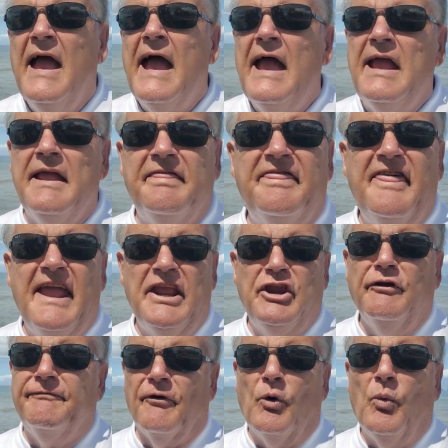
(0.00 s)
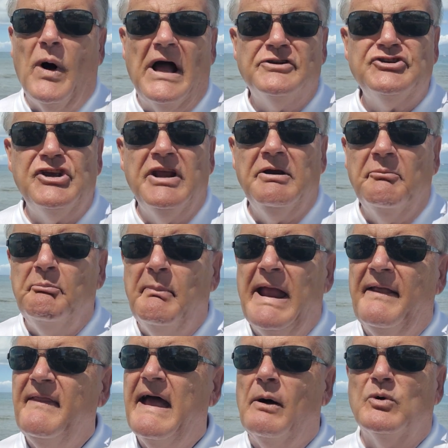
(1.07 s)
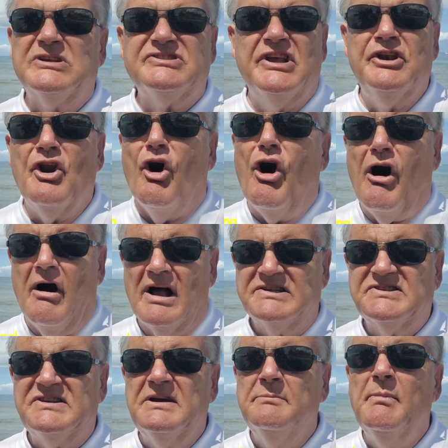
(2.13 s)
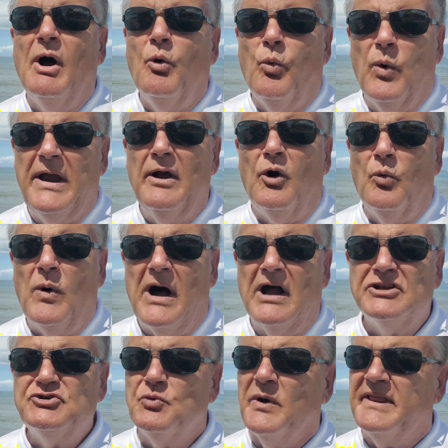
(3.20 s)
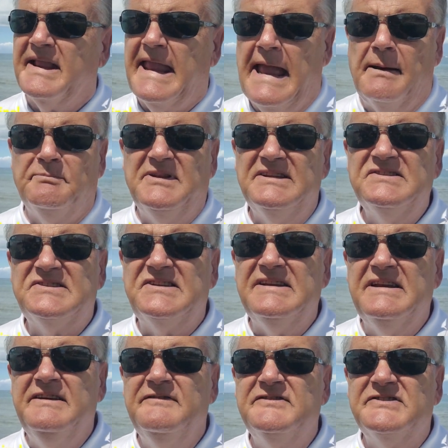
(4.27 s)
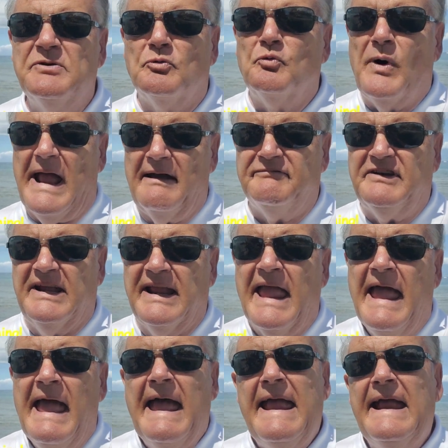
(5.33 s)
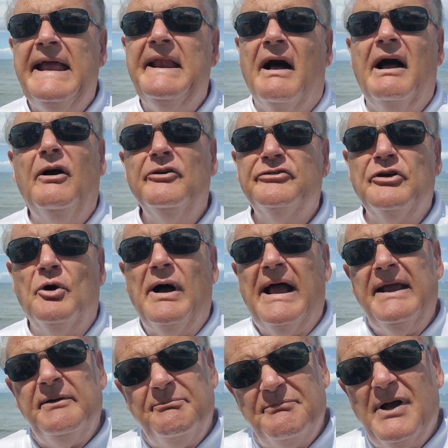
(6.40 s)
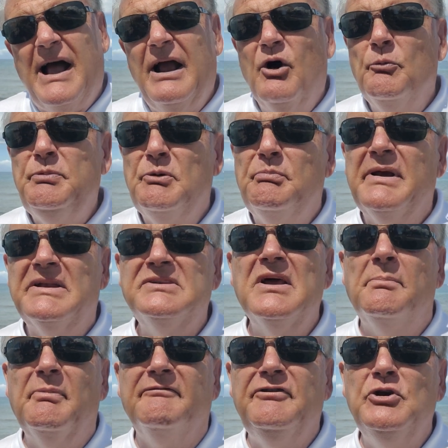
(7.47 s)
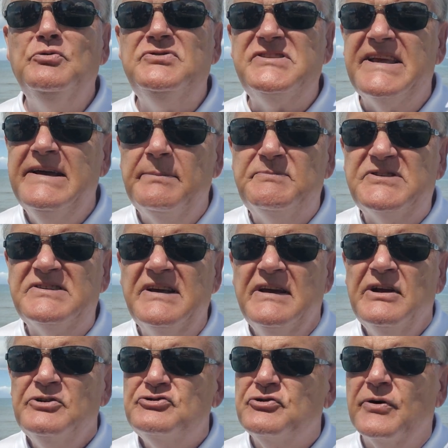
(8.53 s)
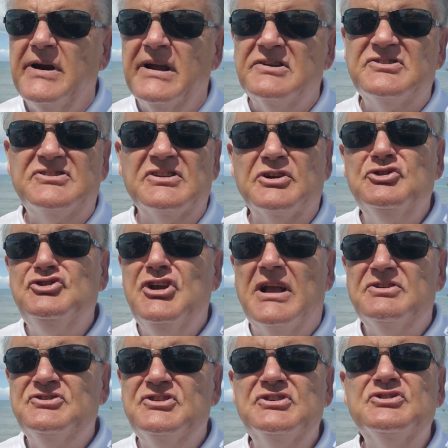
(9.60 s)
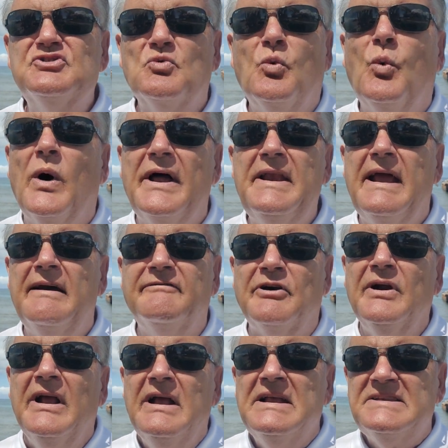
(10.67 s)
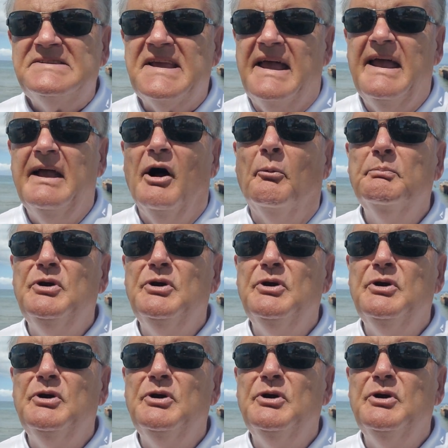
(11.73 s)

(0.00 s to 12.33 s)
Hey, thank you for watching. Man, that was an awesome whale watch with Captain Steve's Rafting. Hey, and I also, I, I hope you picked up a few tips, tricks, suggestions, whatever, to help